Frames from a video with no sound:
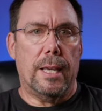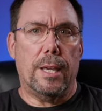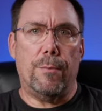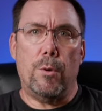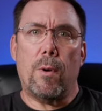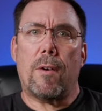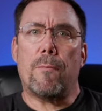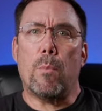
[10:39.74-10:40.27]

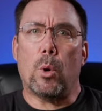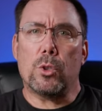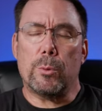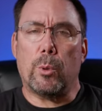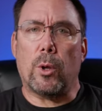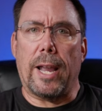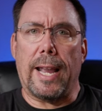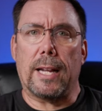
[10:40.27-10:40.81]
if you have
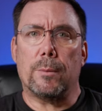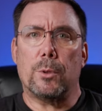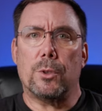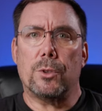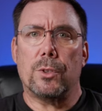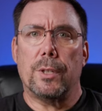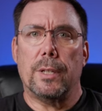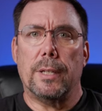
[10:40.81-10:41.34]
multiple
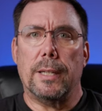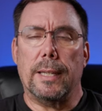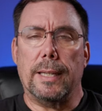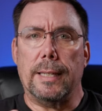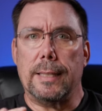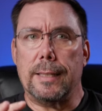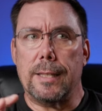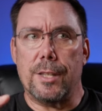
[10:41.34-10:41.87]
animals
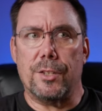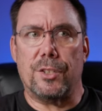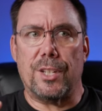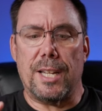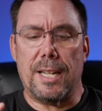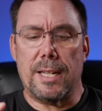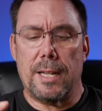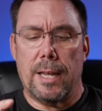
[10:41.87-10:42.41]
in the
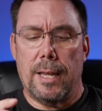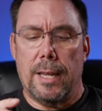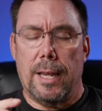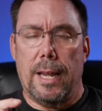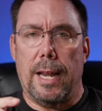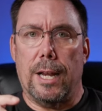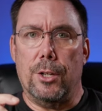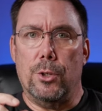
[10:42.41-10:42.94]
scene
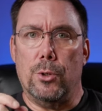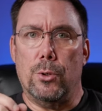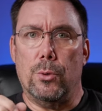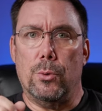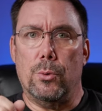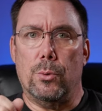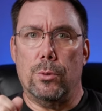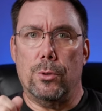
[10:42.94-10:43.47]
and
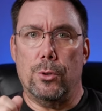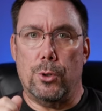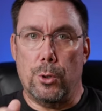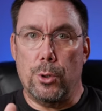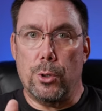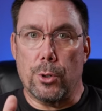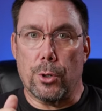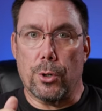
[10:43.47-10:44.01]
you do
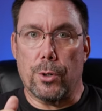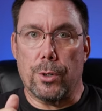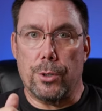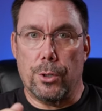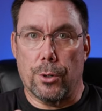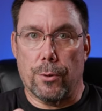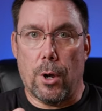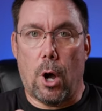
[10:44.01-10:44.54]
your,
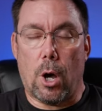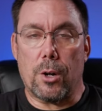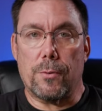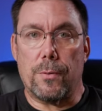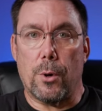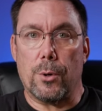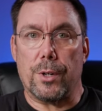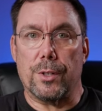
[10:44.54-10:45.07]
your
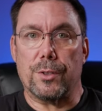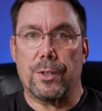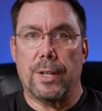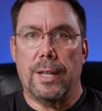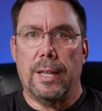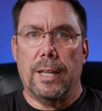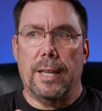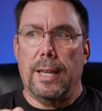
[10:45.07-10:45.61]
autofocus,
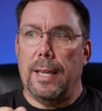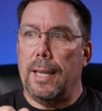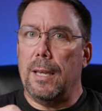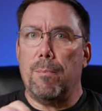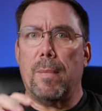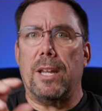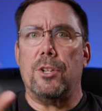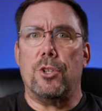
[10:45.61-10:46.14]

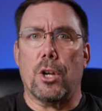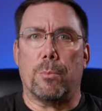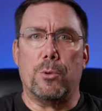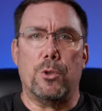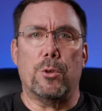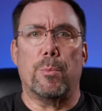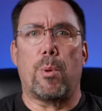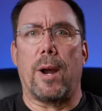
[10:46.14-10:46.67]
it may jump
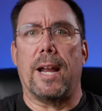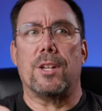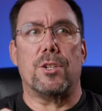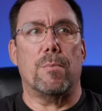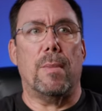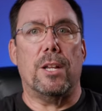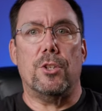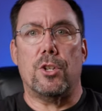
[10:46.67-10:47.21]
to a branch,
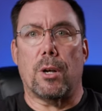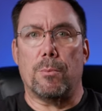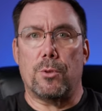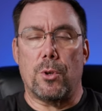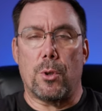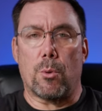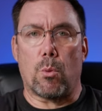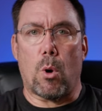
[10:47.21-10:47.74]
it may jump
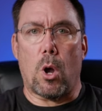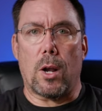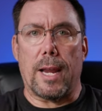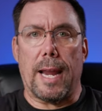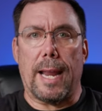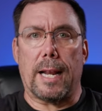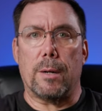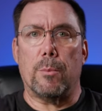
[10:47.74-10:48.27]
to the wrong
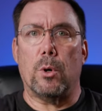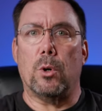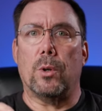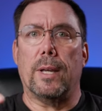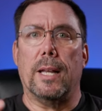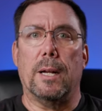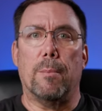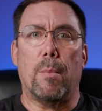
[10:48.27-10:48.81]

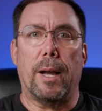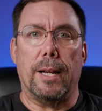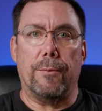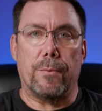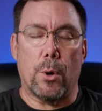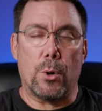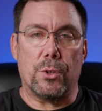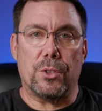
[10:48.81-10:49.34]
animal, and it might
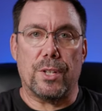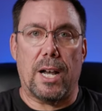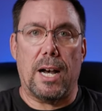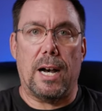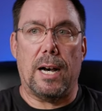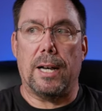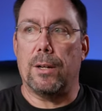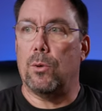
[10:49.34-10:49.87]
focus
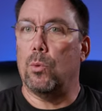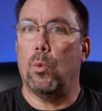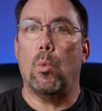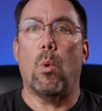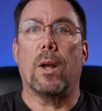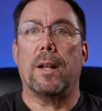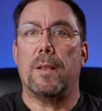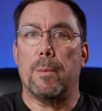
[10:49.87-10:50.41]
on
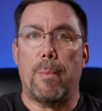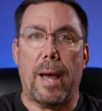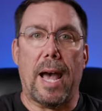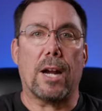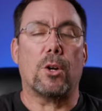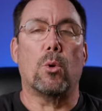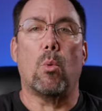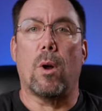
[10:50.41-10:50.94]
one in the
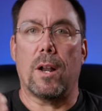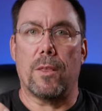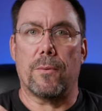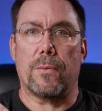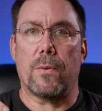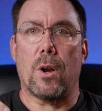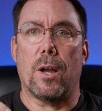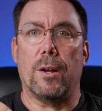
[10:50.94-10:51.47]
back or one in the
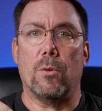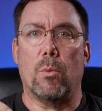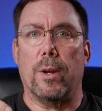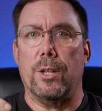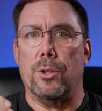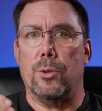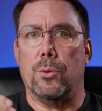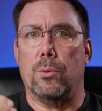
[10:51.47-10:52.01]
front
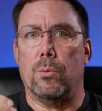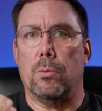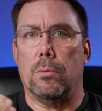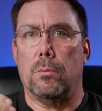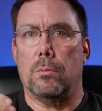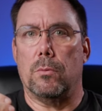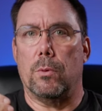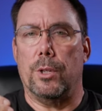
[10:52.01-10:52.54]
when you
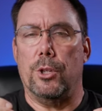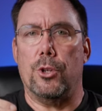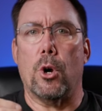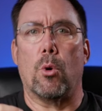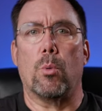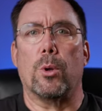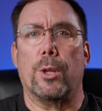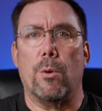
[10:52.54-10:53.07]
when you
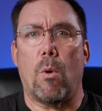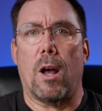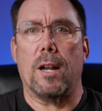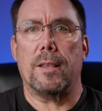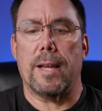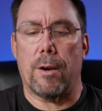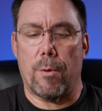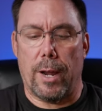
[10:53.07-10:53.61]
don't really
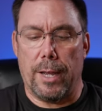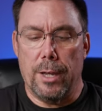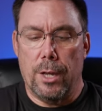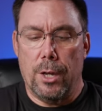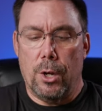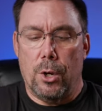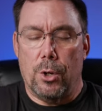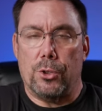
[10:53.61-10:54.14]
want it that way.
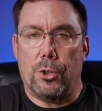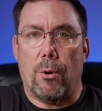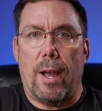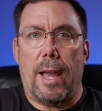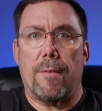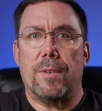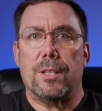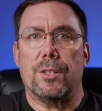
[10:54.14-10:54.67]
So
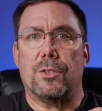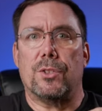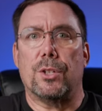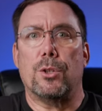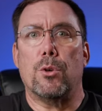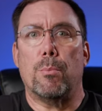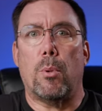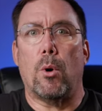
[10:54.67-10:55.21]
having the
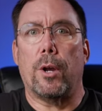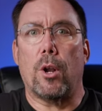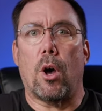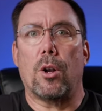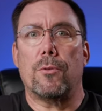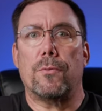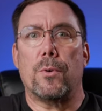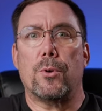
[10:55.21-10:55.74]
single point
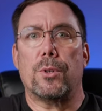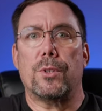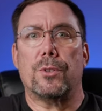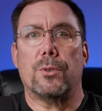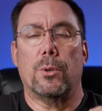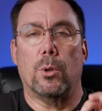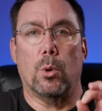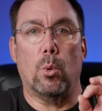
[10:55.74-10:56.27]

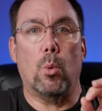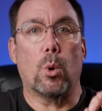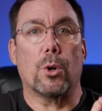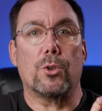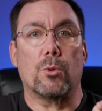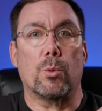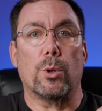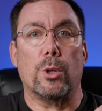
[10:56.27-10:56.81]
autofocus
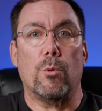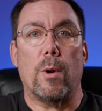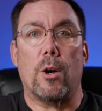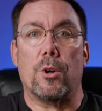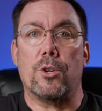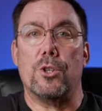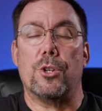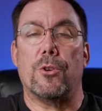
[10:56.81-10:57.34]
works really
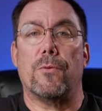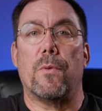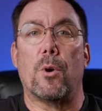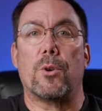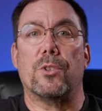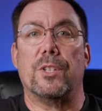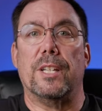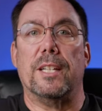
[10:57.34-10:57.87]
well because you can
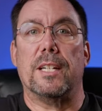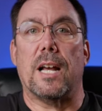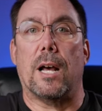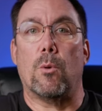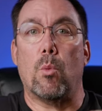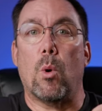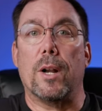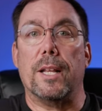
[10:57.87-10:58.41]
focus in
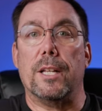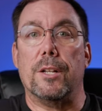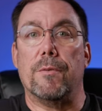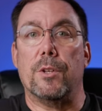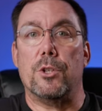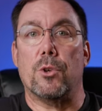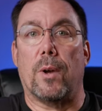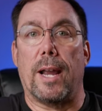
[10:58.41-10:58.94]
on one
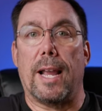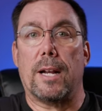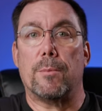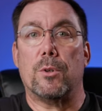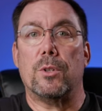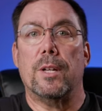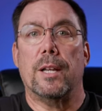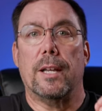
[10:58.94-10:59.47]
individual
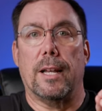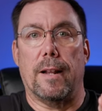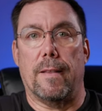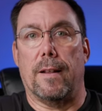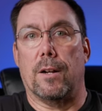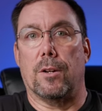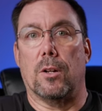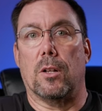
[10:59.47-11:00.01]
animal and
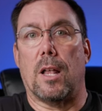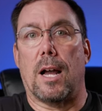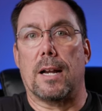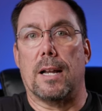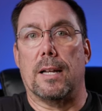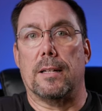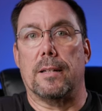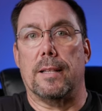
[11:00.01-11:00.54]
then it'll
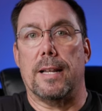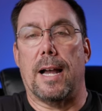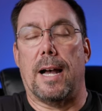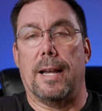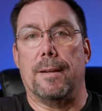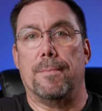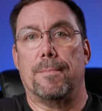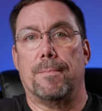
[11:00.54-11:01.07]
lock onto the
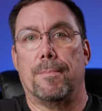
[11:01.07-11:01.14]
eye.